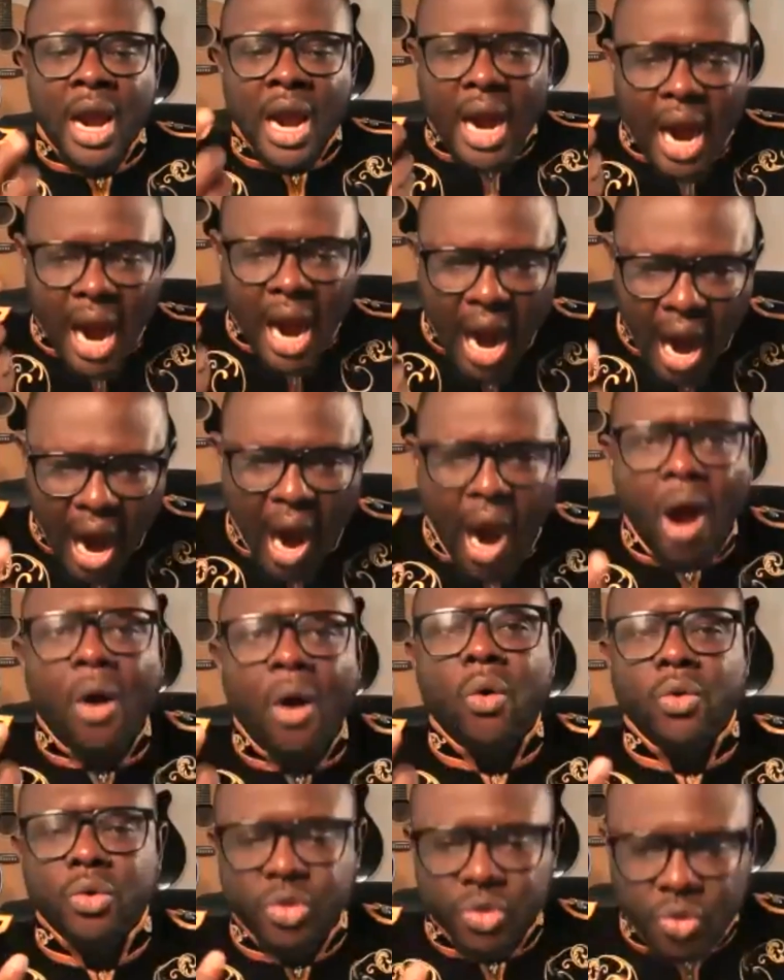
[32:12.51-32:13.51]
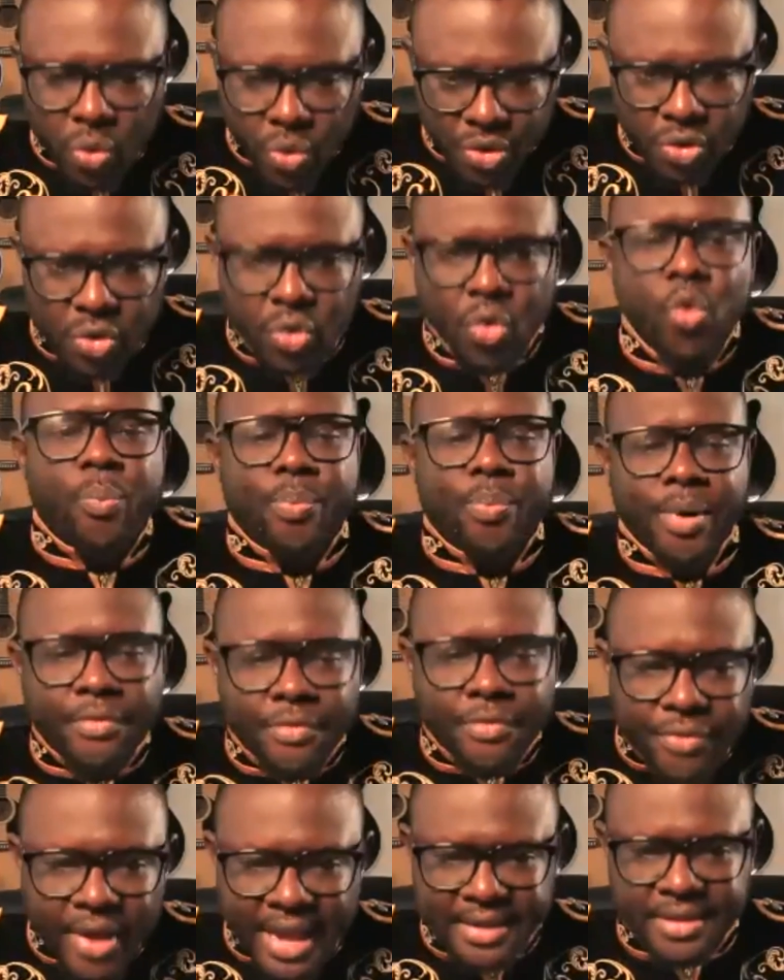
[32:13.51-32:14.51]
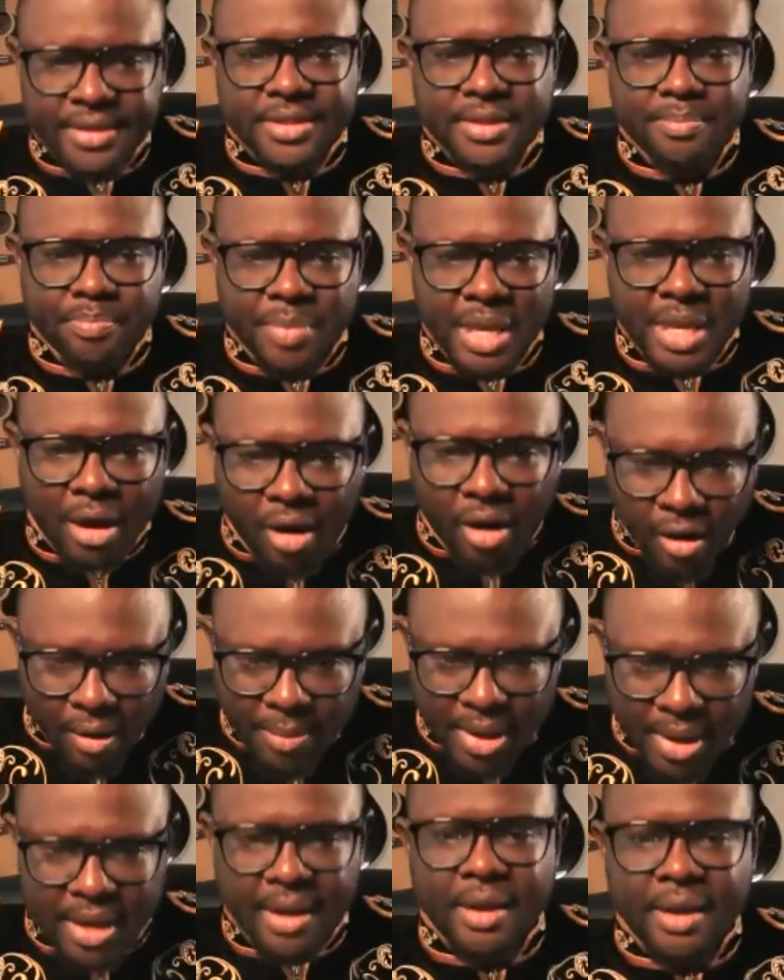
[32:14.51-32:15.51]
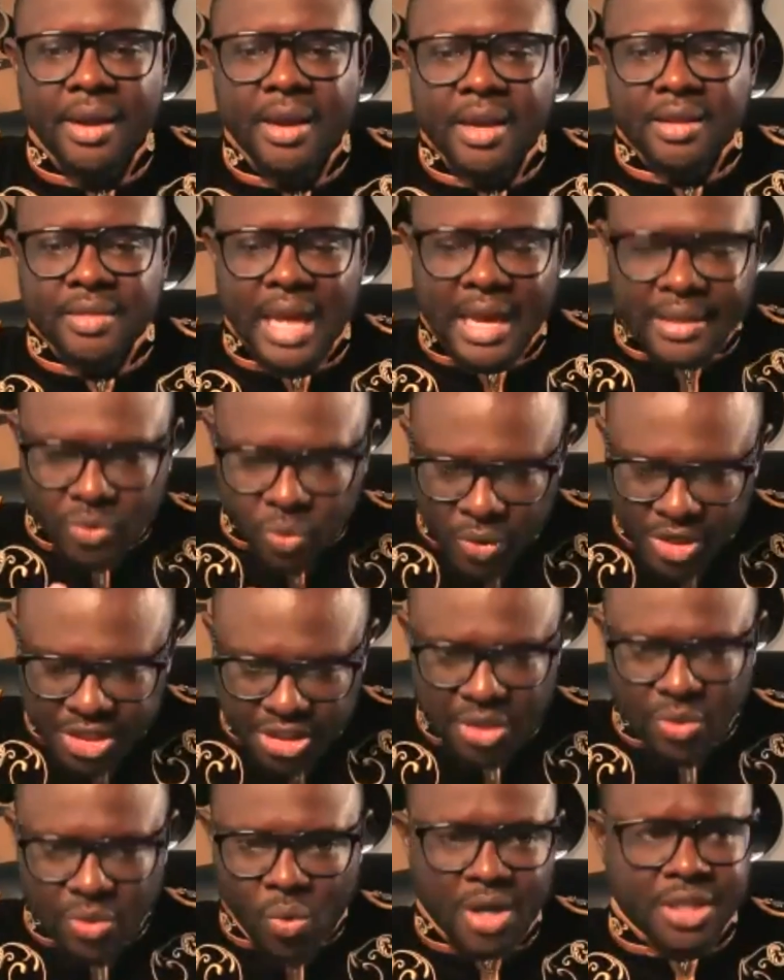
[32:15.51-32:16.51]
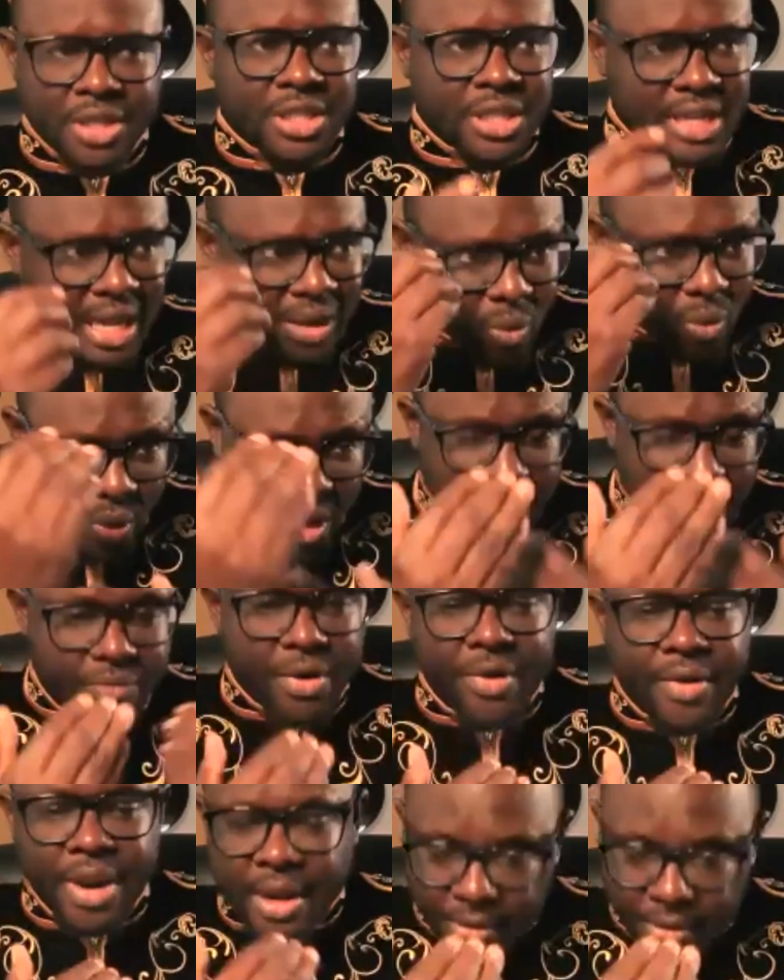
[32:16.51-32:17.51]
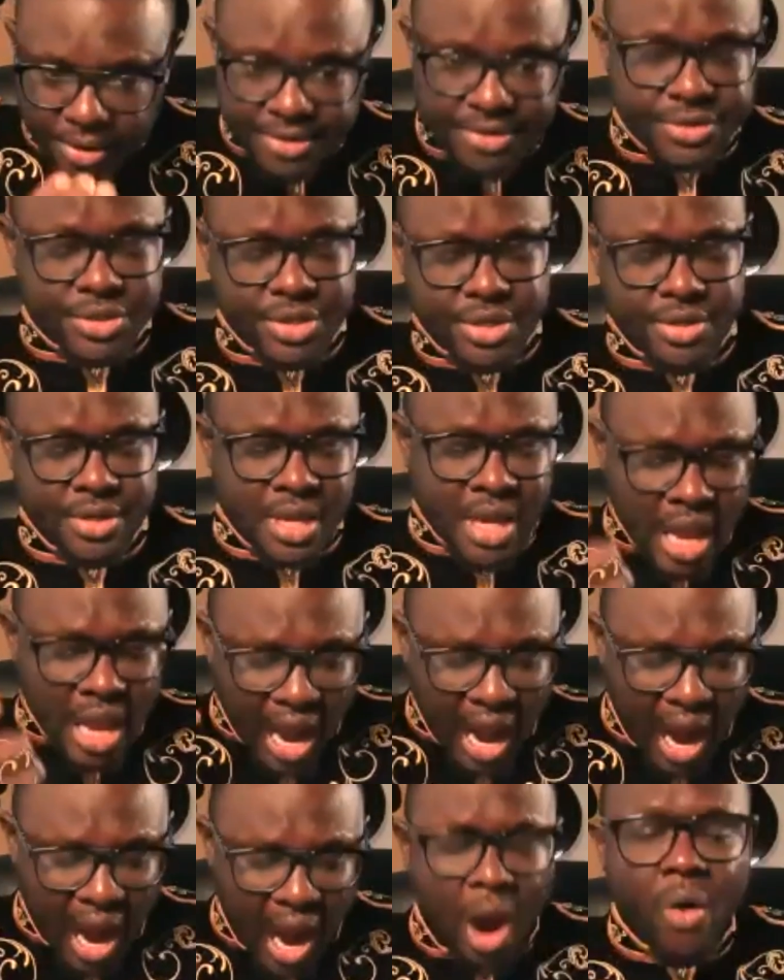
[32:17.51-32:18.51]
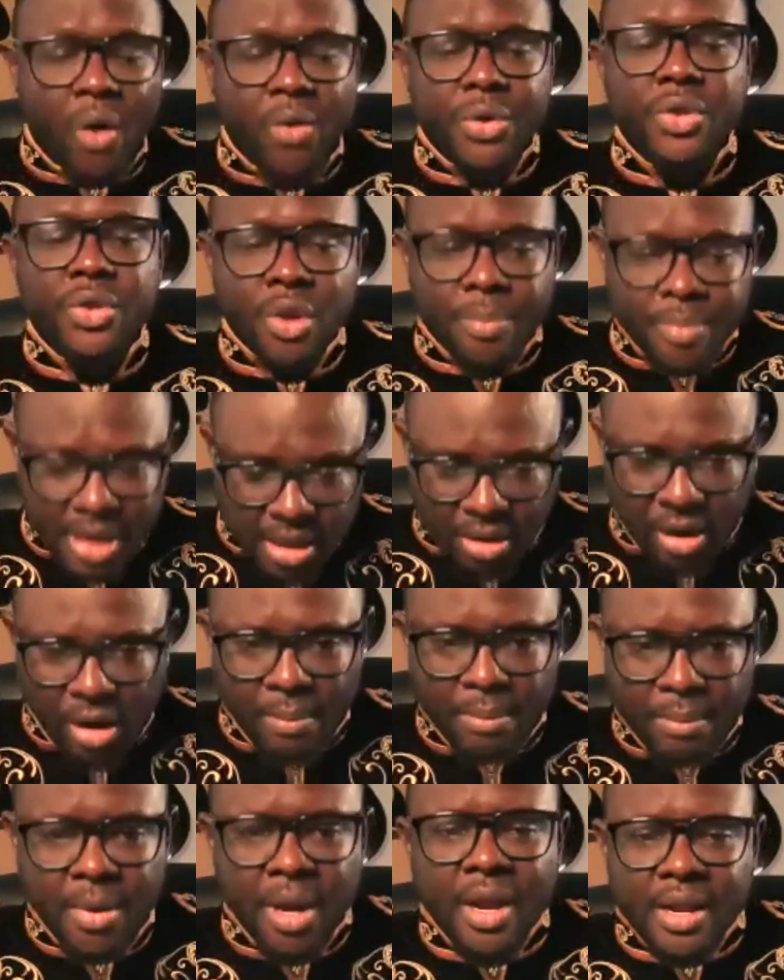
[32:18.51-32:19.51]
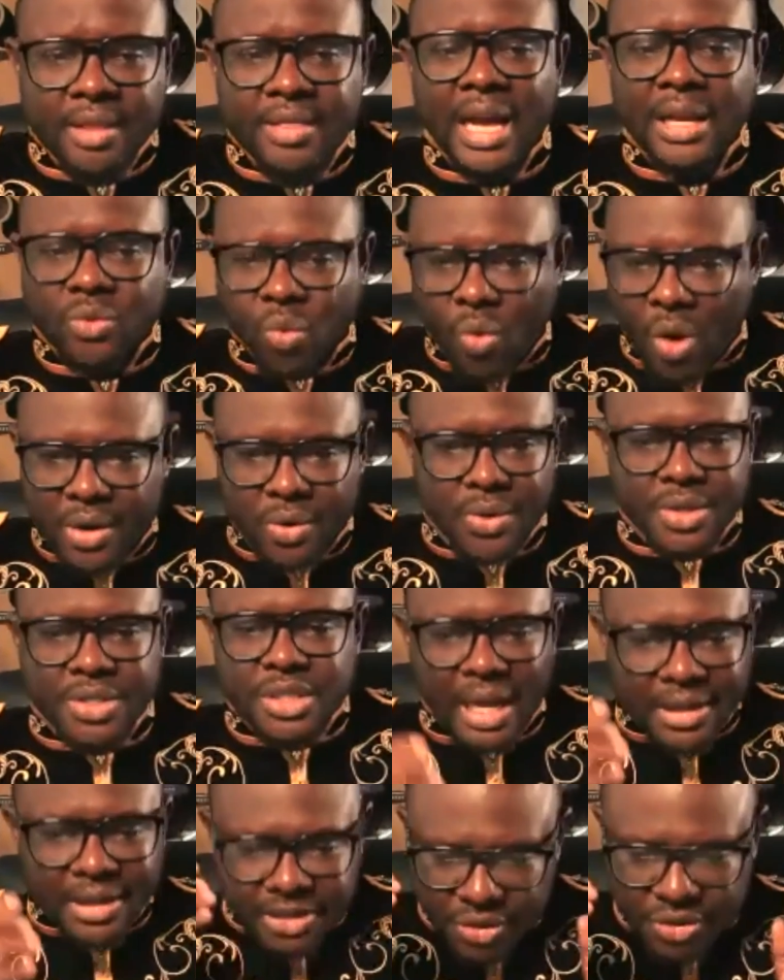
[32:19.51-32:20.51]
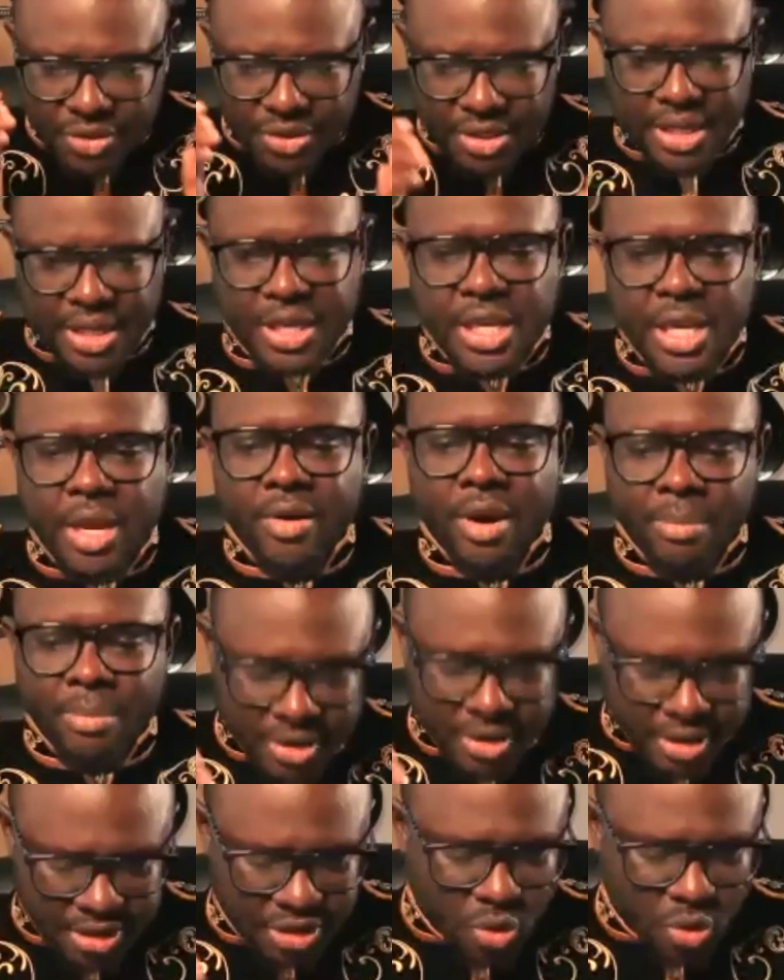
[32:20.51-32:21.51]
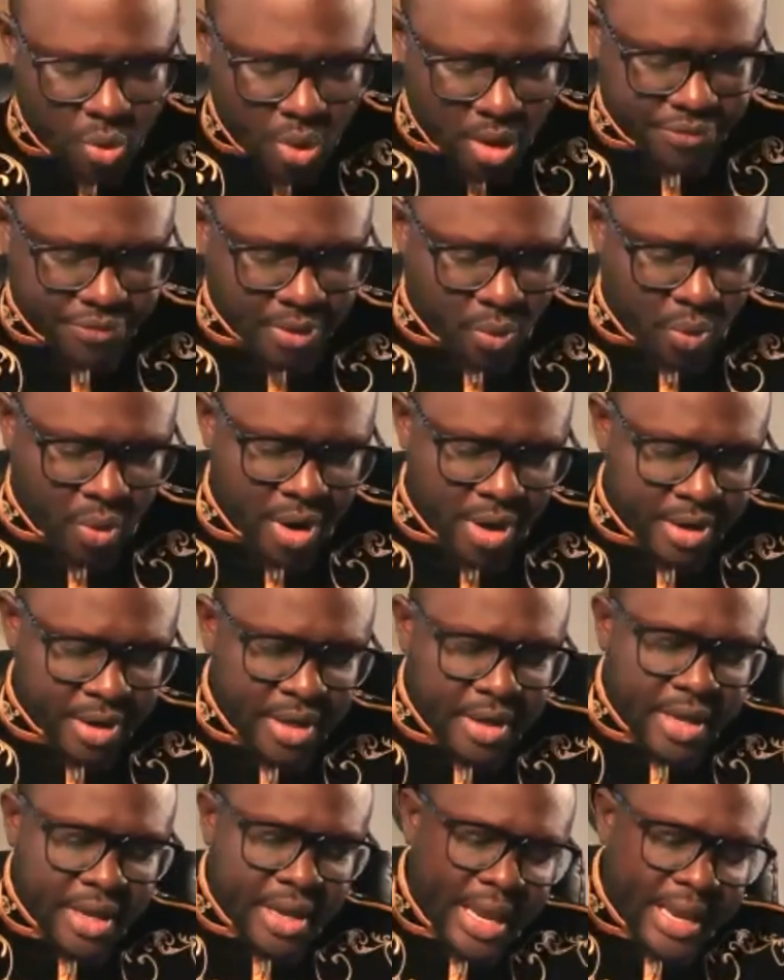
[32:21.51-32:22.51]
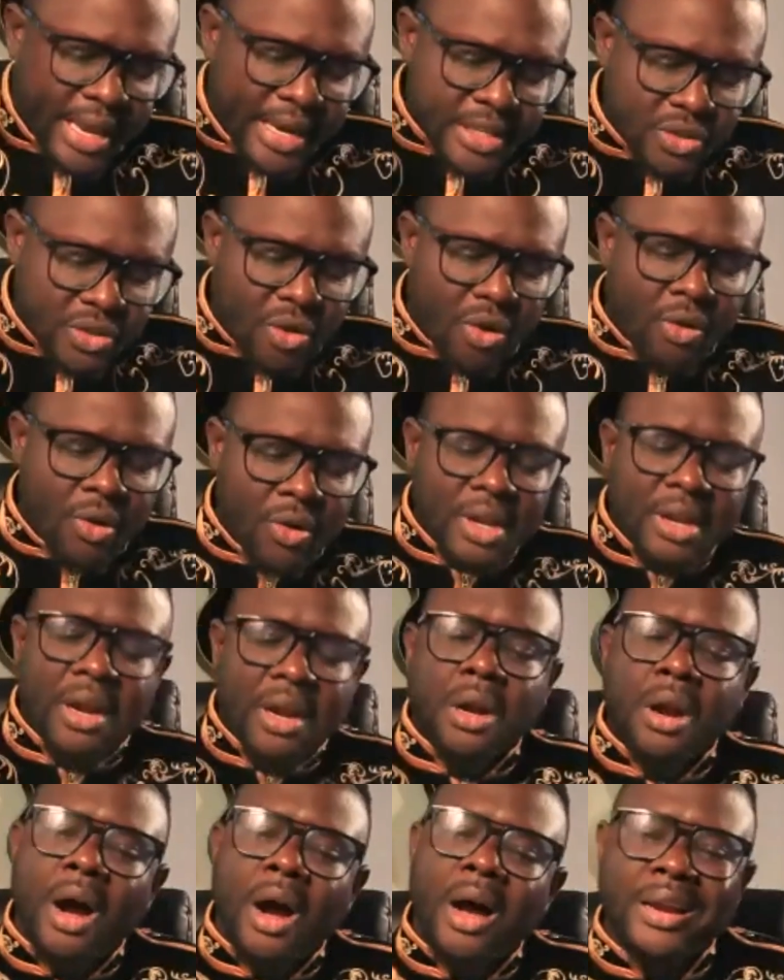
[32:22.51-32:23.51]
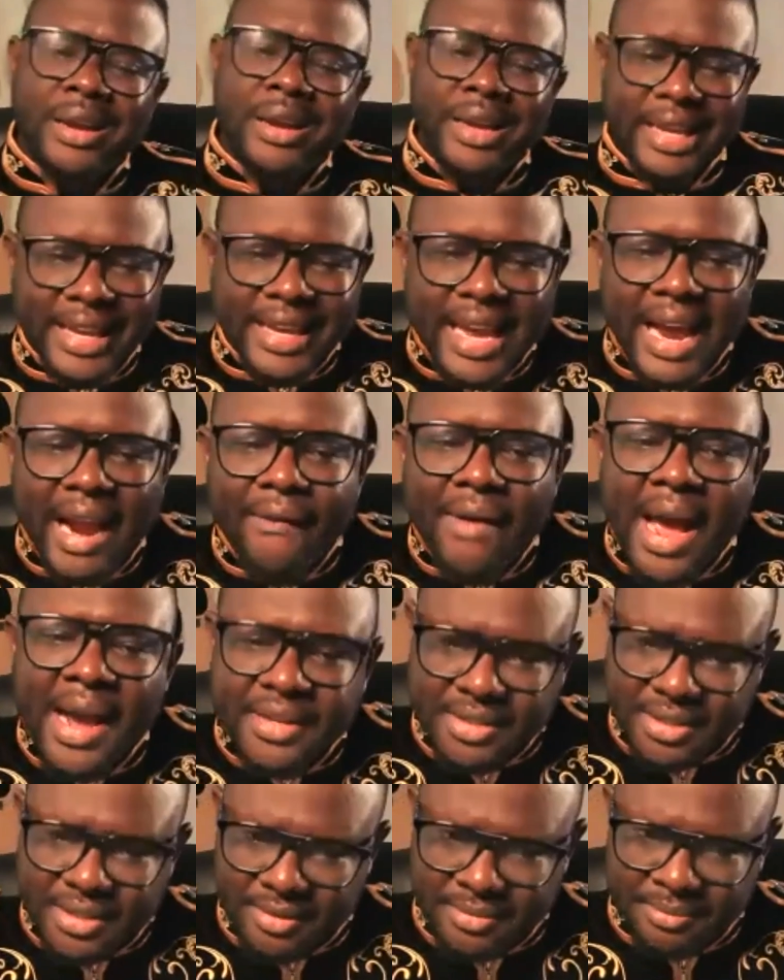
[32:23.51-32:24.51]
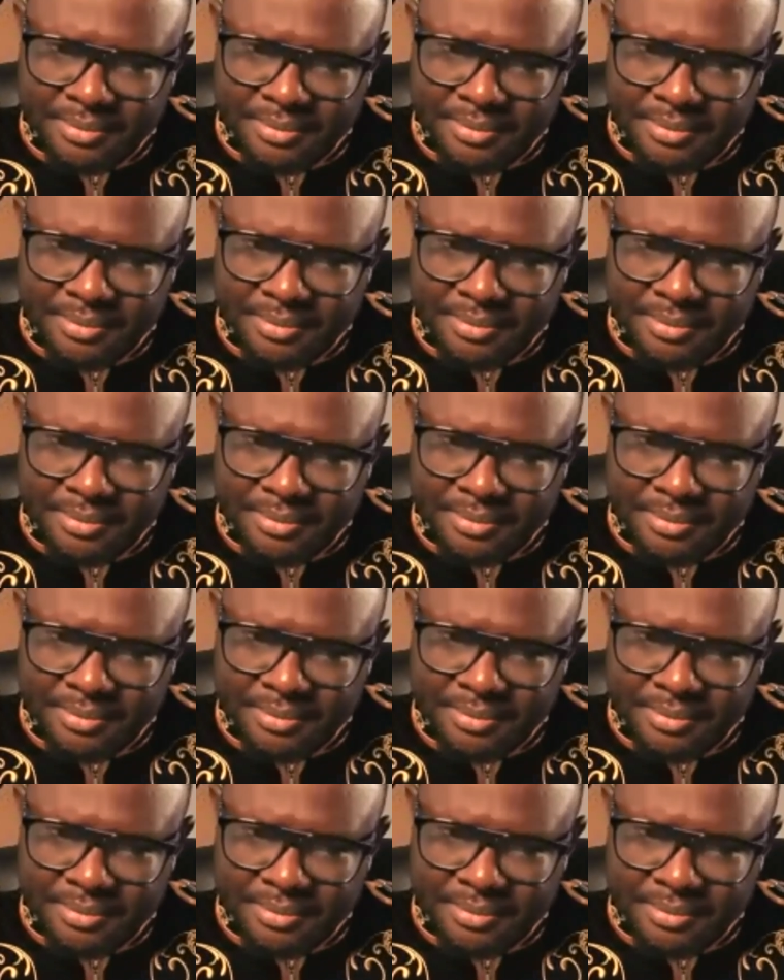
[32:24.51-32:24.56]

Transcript: How do you prevent becoming that wishy-washy, that wavering Christian? How do you become that one who is not just the hearer, but the doer of the word? It is called godly character.